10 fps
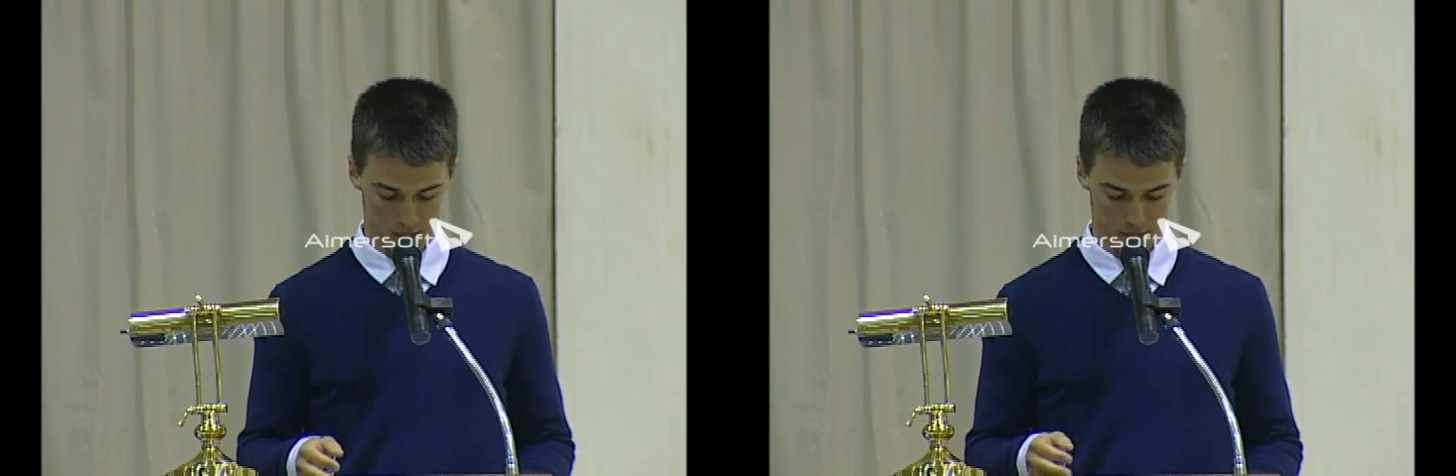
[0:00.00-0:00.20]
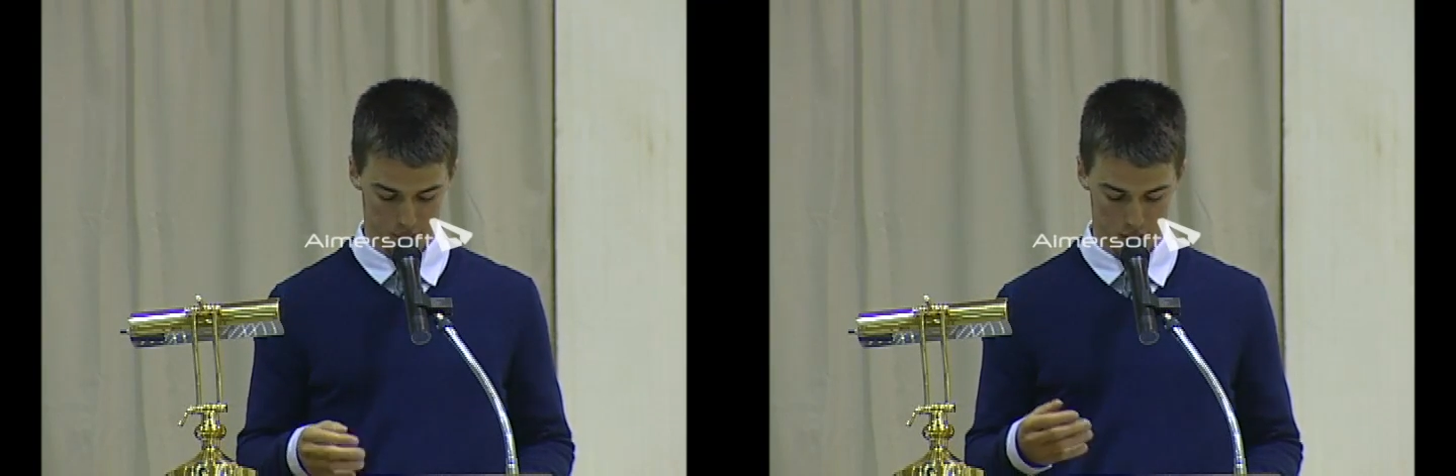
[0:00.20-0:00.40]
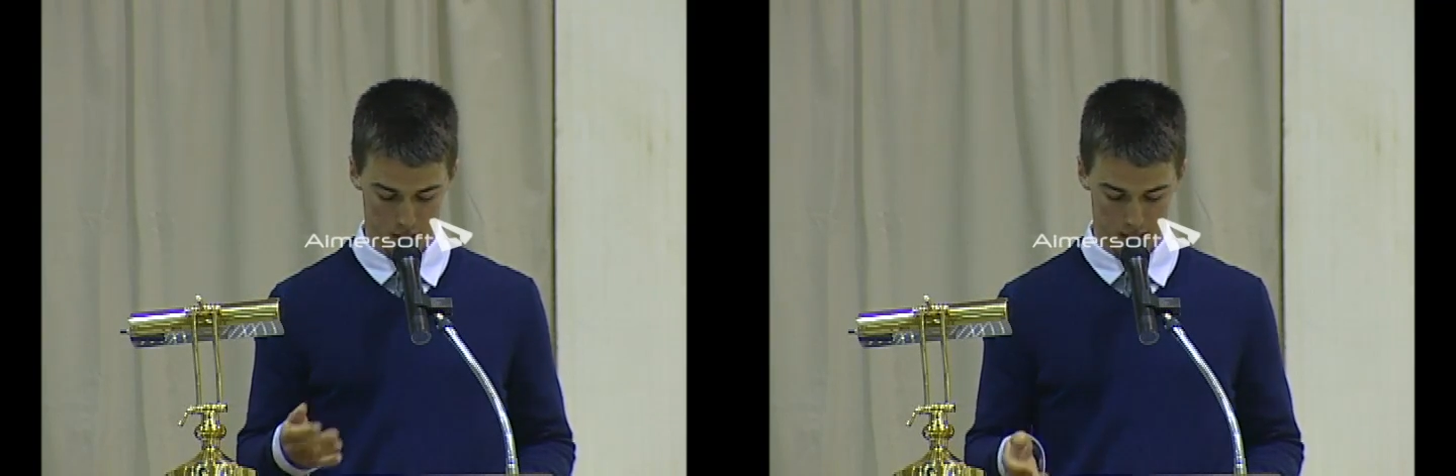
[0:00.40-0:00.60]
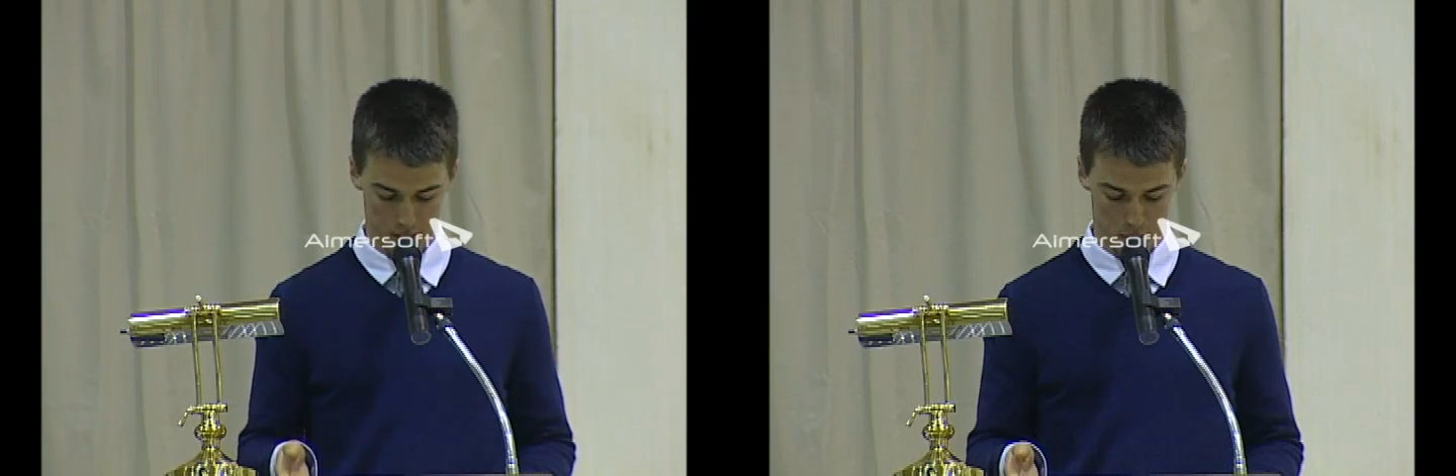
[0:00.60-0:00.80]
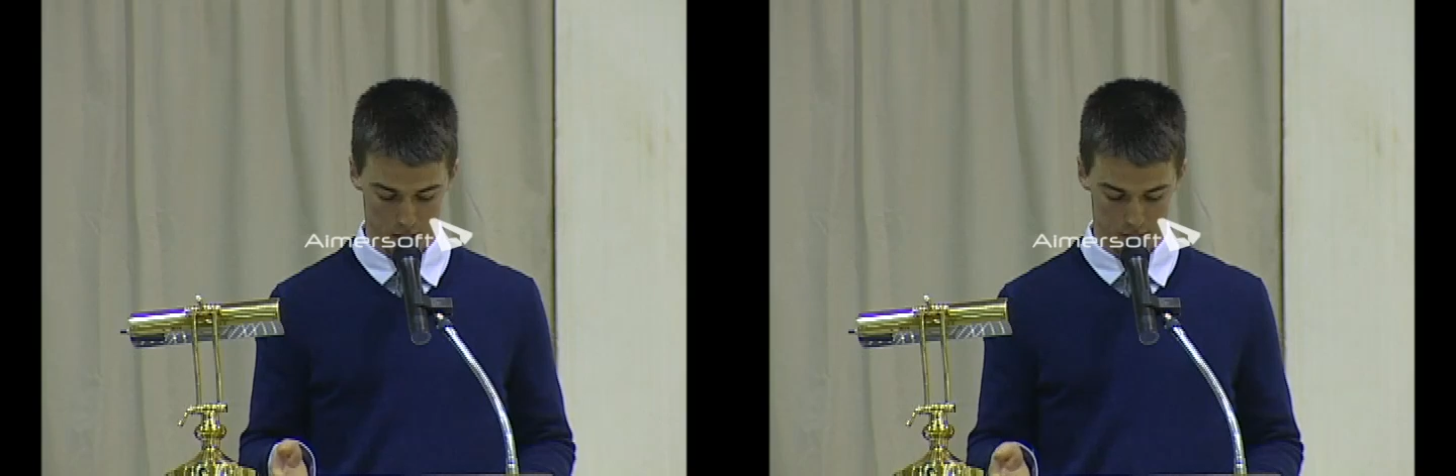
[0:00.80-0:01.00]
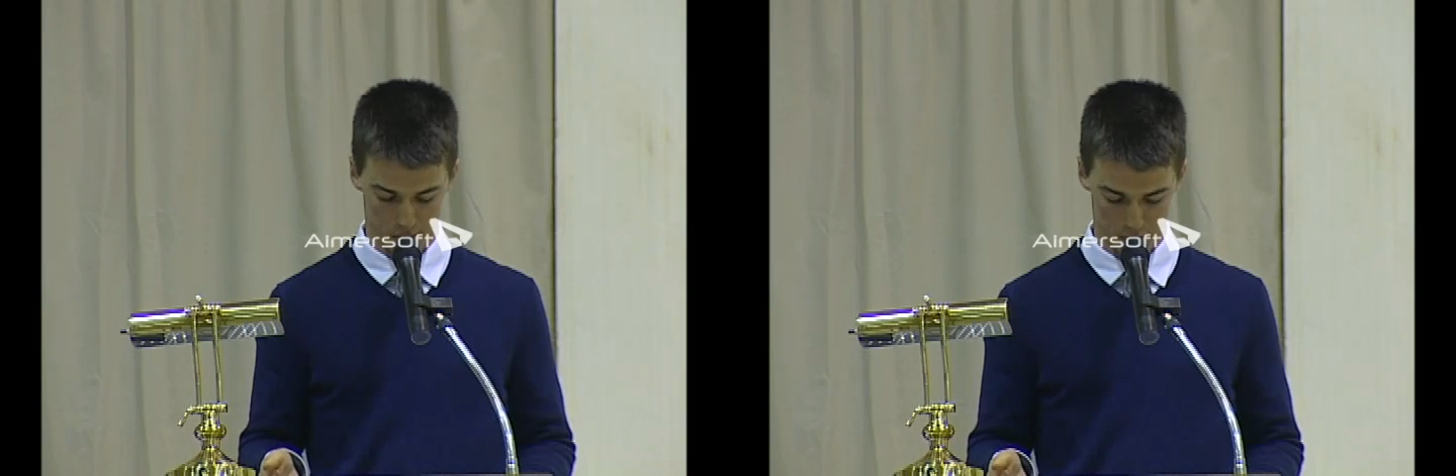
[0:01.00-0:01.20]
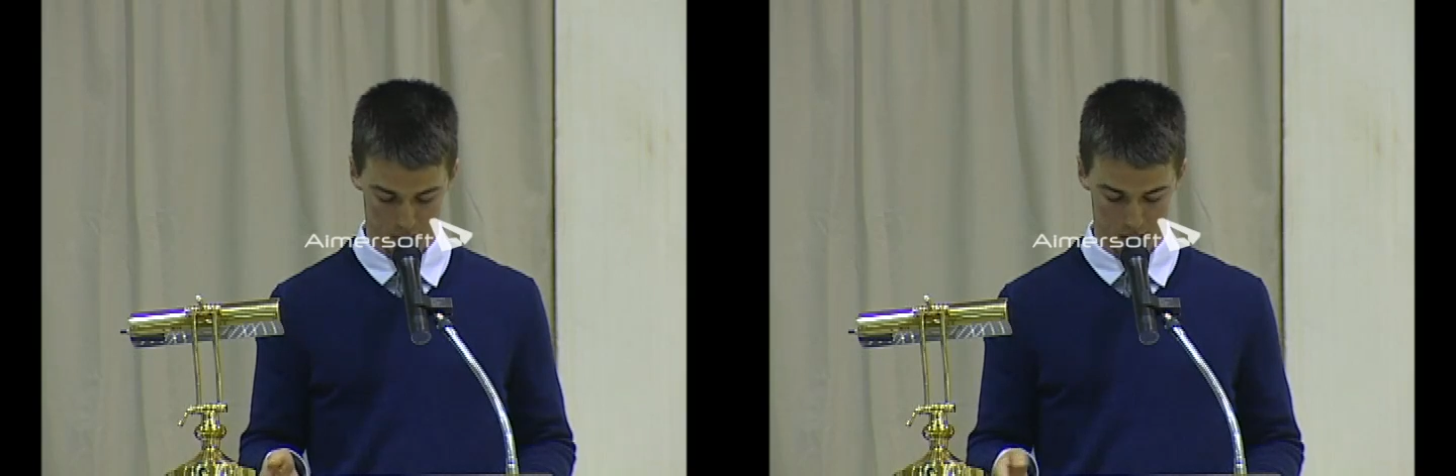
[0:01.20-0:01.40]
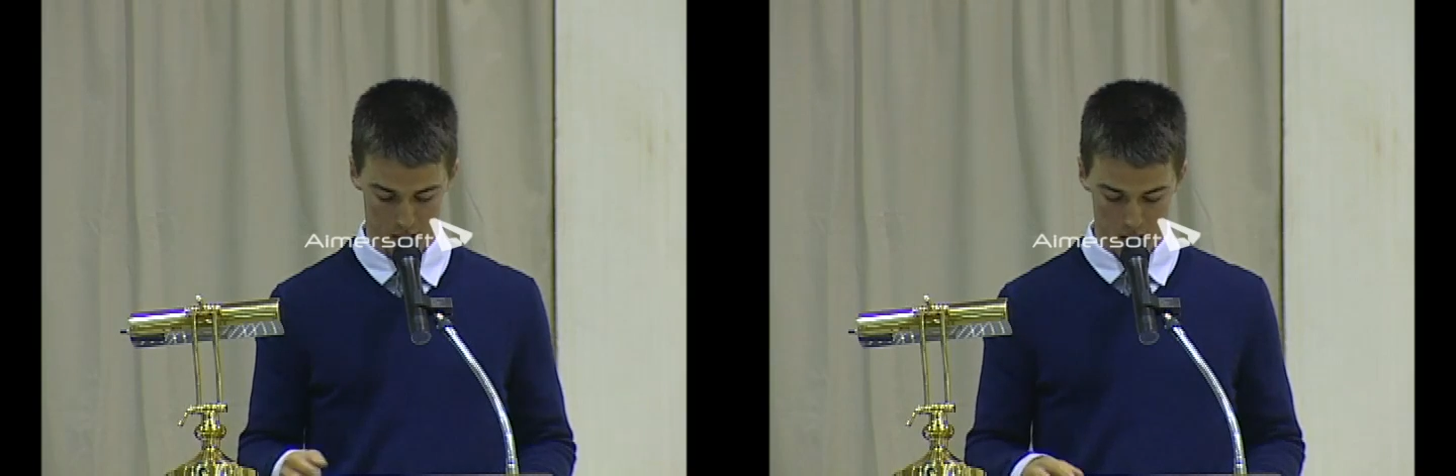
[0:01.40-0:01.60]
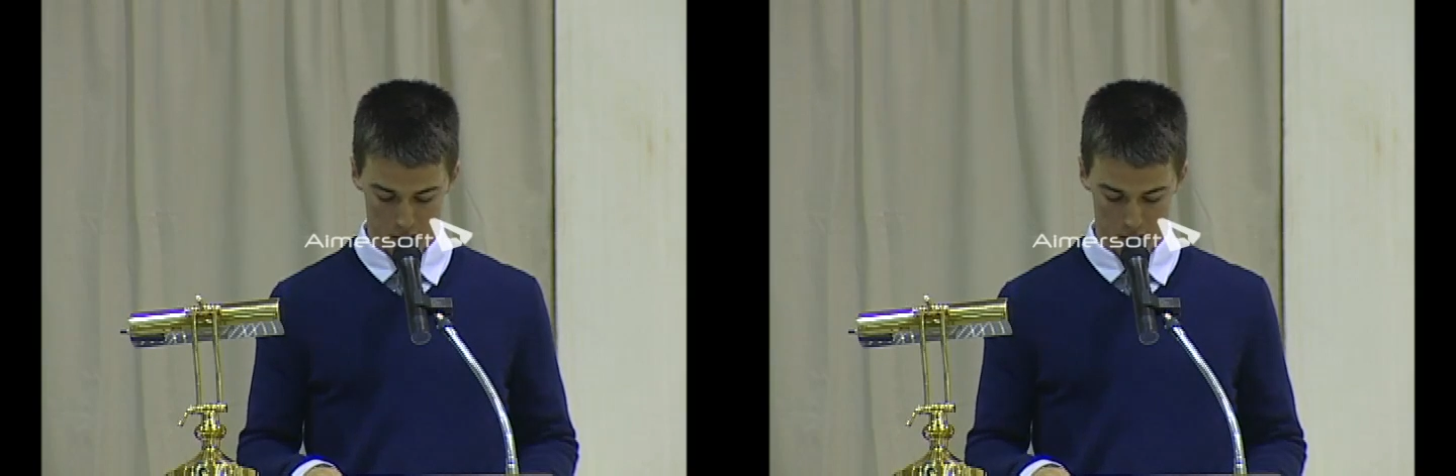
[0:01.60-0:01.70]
and for the Lansberry family